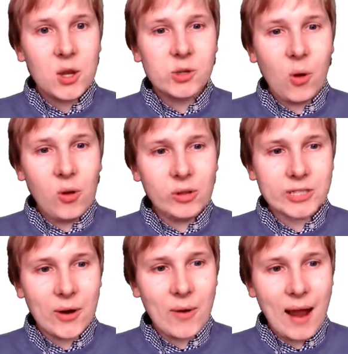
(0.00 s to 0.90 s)
you
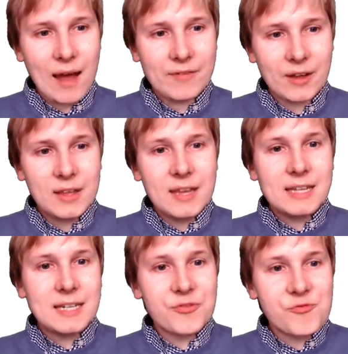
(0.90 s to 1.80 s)
also have
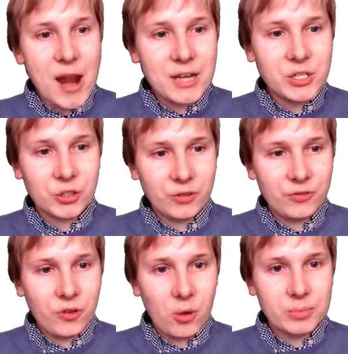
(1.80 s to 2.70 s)
differential
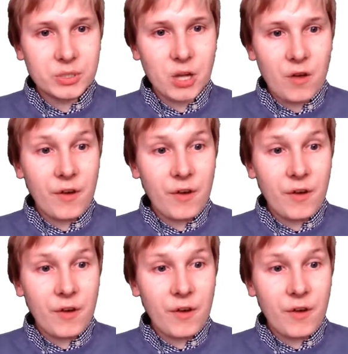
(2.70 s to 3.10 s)
forms of